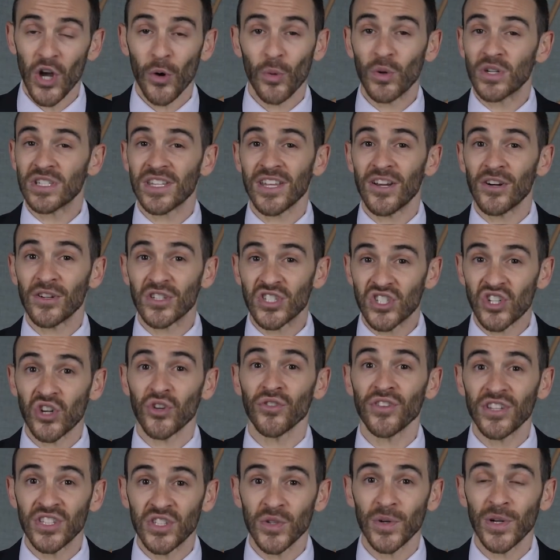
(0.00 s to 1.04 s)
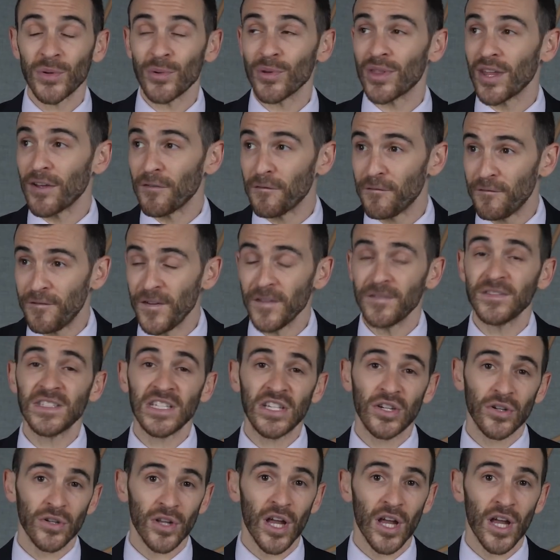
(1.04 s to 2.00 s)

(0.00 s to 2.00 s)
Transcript: which they are certainly doing with a fifty-year